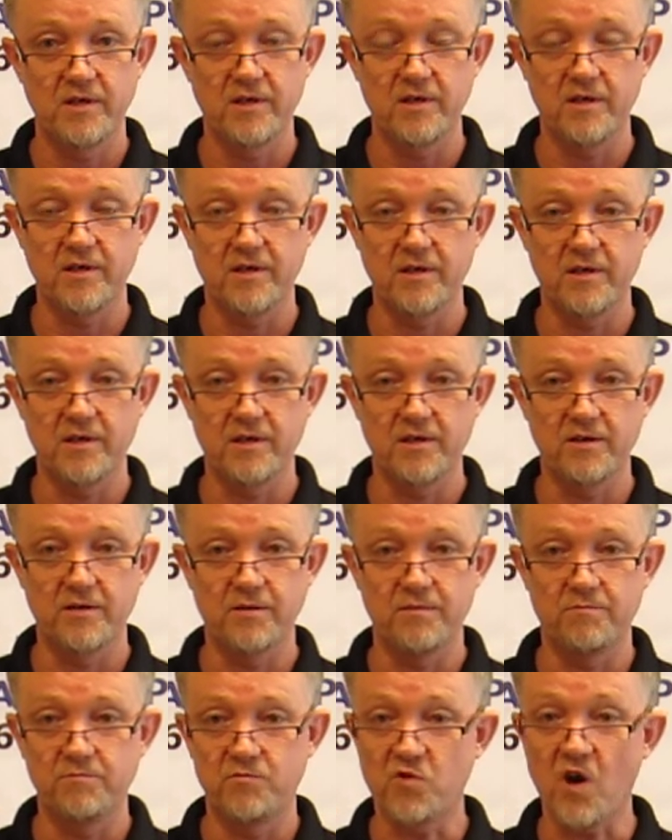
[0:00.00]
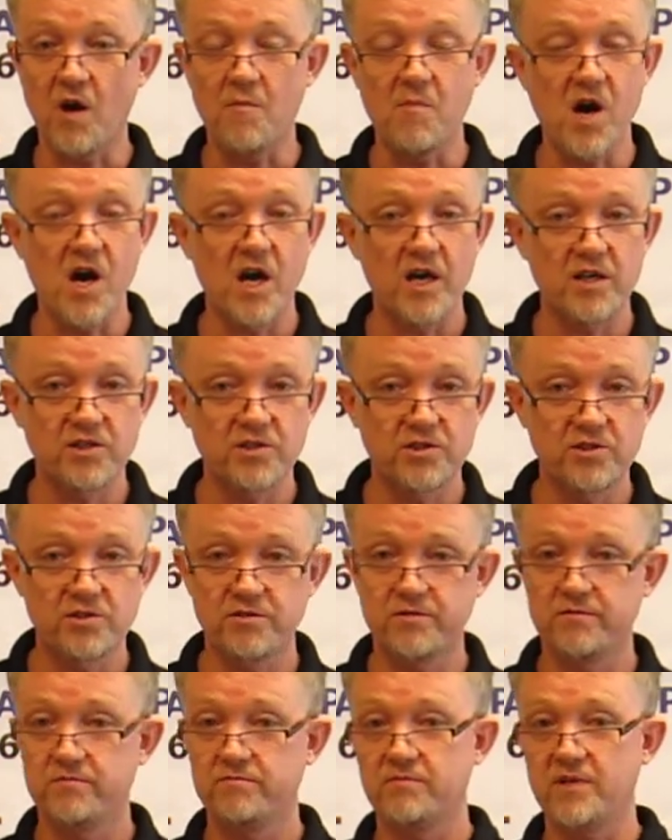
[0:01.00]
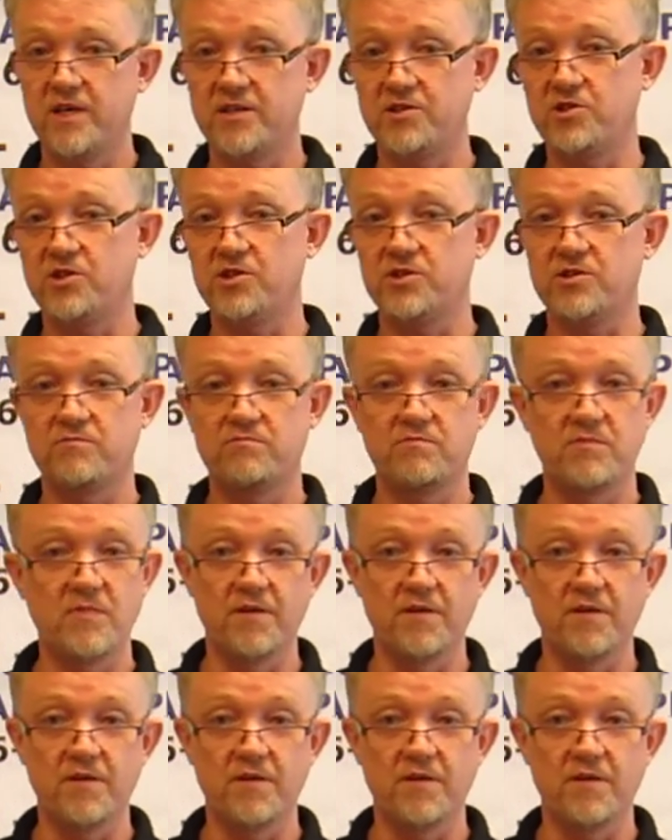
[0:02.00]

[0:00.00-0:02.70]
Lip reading: Dropbox. That's just